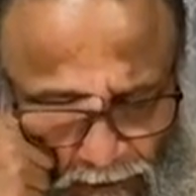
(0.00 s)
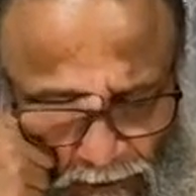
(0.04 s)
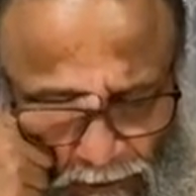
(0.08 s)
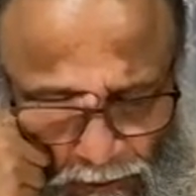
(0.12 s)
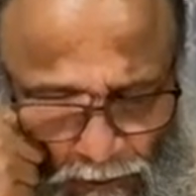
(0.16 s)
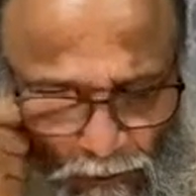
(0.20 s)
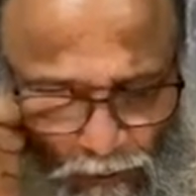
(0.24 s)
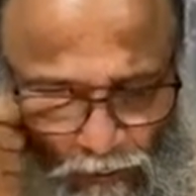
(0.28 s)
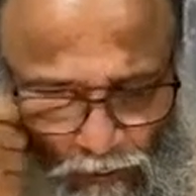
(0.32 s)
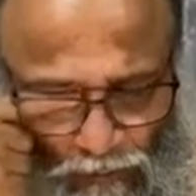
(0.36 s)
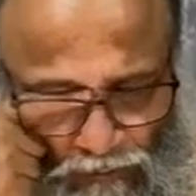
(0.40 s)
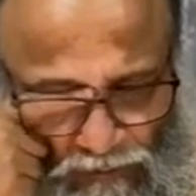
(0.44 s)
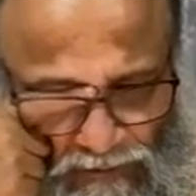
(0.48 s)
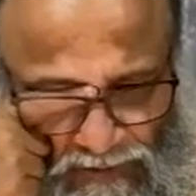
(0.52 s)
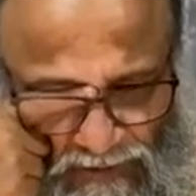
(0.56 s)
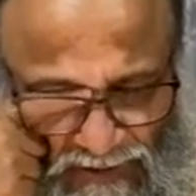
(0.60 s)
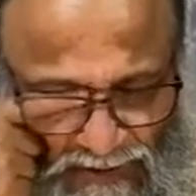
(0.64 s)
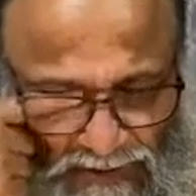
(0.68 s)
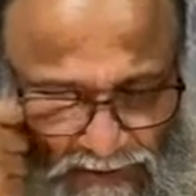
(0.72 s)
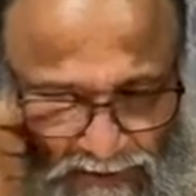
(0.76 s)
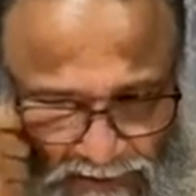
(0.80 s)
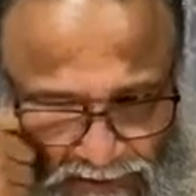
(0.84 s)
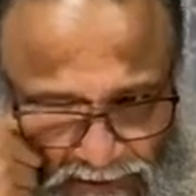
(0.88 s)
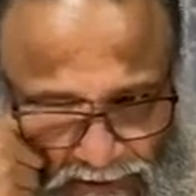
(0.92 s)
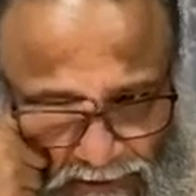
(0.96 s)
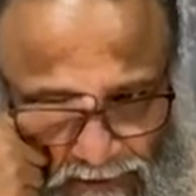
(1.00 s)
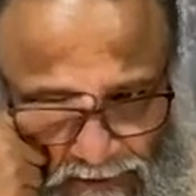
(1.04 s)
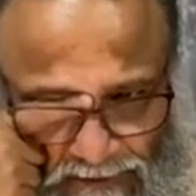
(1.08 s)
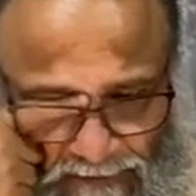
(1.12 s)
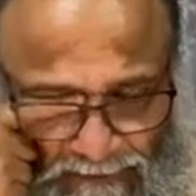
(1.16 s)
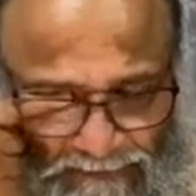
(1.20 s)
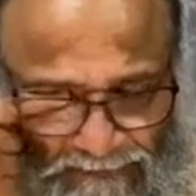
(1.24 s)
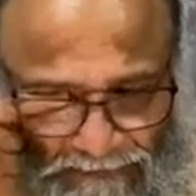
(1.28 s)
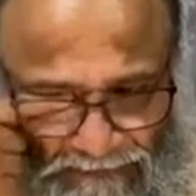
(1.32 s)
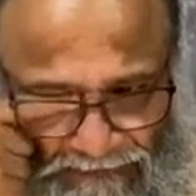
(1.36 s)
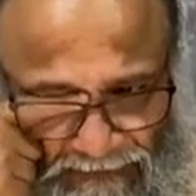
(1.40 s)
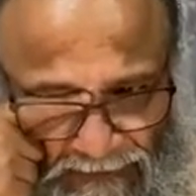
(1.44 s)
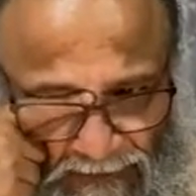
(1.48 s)
loses
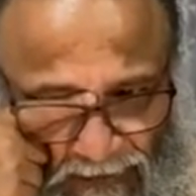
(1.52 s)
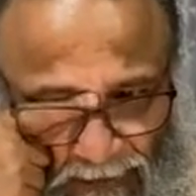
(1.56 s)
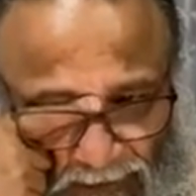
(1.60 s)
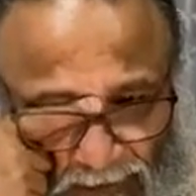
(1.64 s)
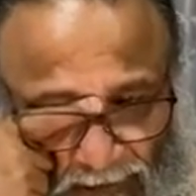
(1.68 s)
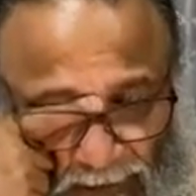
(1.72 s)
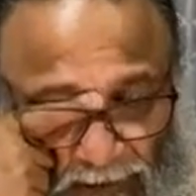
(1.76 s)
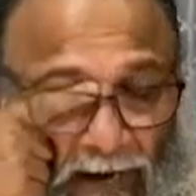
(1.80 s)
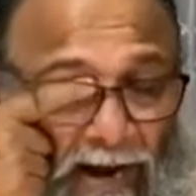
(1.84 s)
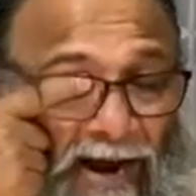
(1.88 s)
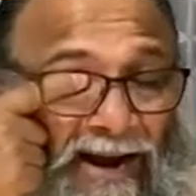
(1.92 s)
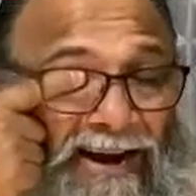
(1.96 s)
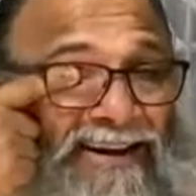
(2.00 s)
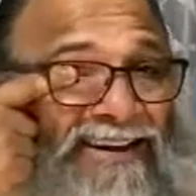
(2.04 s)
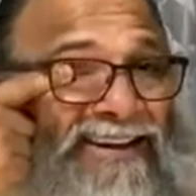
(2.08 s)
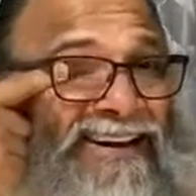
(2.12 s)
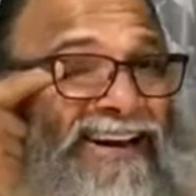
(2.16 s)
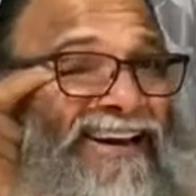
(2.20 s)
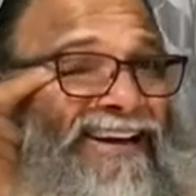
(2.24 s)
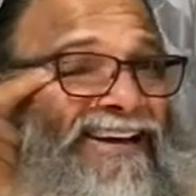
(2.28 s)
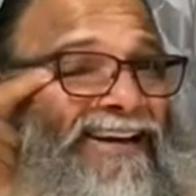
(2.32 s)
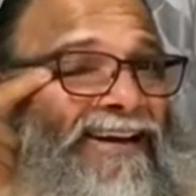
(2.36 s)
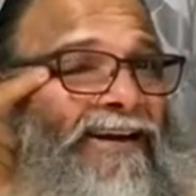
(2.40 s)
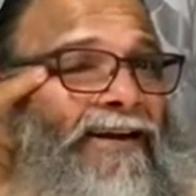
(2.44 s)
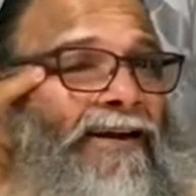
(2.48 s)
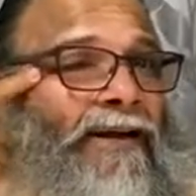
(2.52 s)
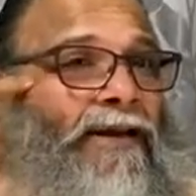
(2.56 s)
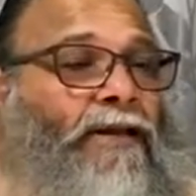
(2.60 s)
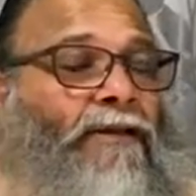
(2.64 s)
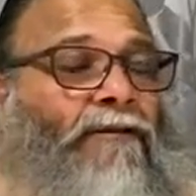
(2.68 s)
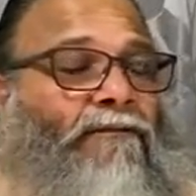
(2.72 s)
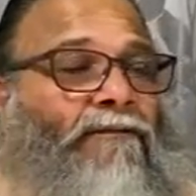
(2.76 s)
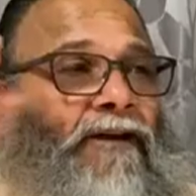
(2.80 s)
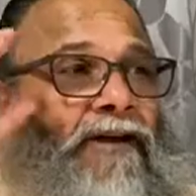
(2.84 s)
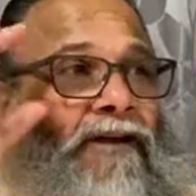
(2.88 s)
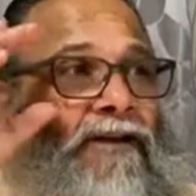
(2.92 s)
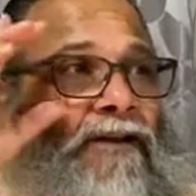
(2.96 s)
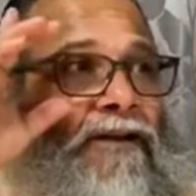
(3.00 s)
her
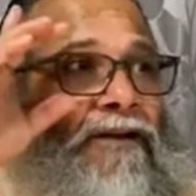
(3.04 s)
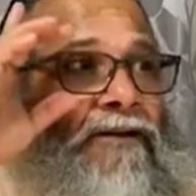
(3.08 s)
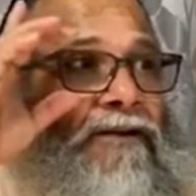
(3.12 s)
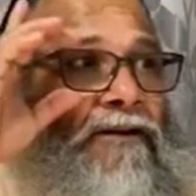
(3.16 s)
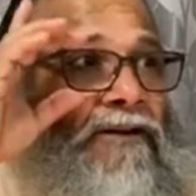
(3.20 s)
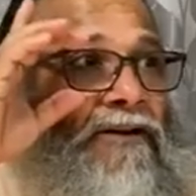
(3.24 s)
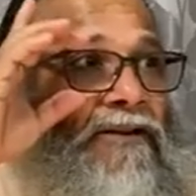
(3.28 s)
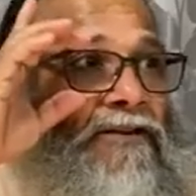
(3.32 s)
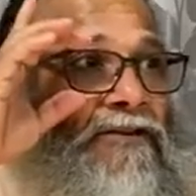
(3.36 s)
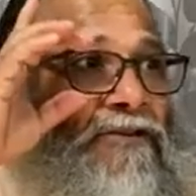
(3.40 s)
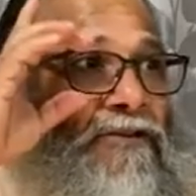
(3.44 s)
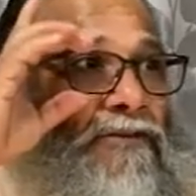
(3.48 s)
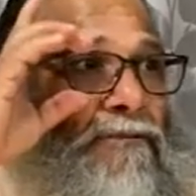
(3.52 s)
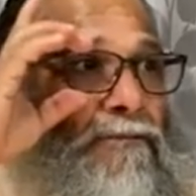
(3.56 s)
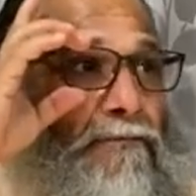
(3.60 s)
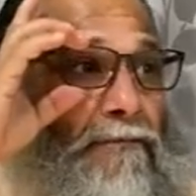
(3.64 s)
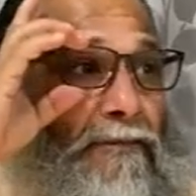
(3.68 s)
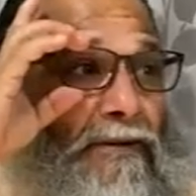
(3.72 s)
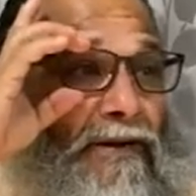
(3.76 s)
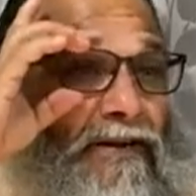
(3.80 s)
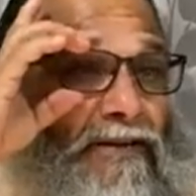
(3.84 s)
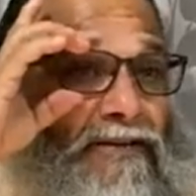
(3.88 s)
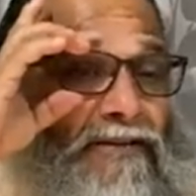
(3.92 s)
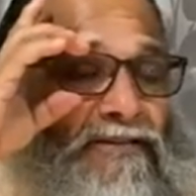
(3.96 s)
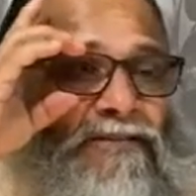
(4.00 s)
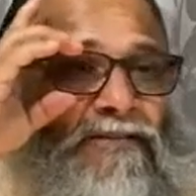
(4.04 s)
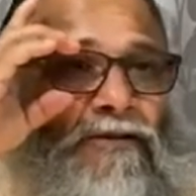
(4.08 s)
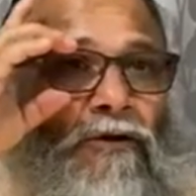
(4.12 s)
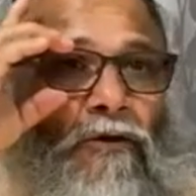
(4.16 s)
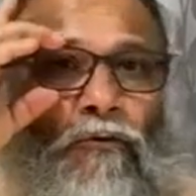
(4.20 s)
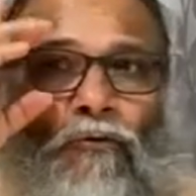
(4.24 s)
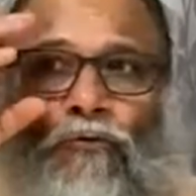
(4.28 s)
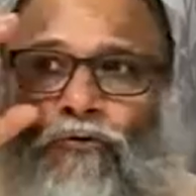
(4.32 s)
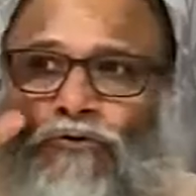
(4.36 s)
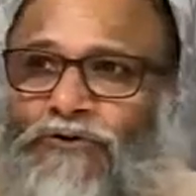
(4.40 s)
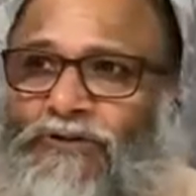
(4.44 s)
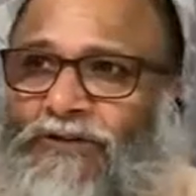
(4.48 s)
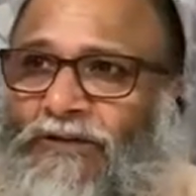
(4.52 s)
identity when it meets the
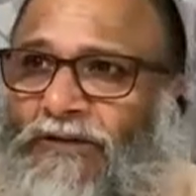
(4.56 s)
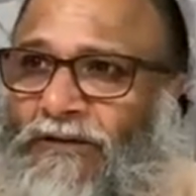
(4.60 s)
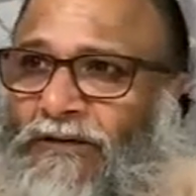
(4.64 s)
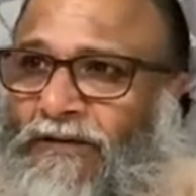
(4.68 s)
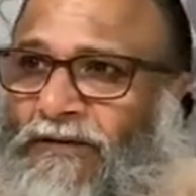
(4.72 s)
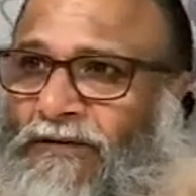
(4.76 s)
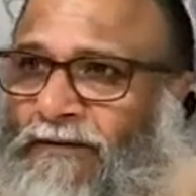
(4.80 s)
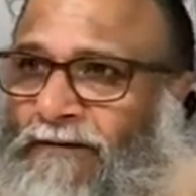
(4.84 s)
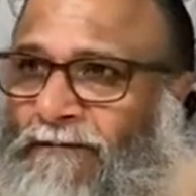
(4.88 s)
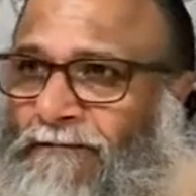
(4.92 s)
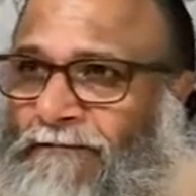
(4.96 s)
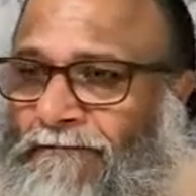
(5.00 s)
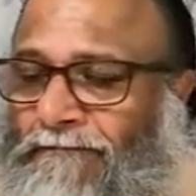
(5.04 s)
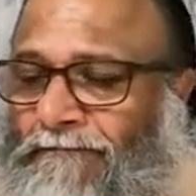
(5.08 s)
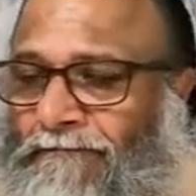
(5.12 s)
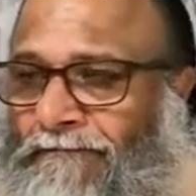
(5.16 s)
ocean.